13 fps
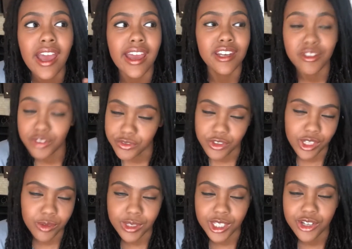And if you're
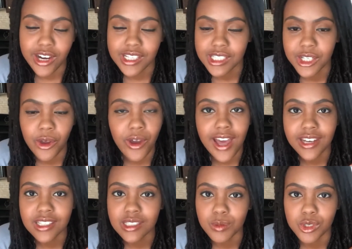feeling really crazy, go ahead
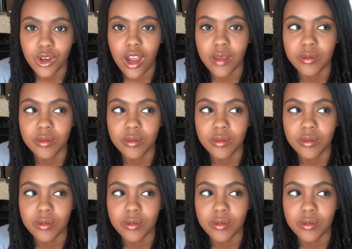and subscribe,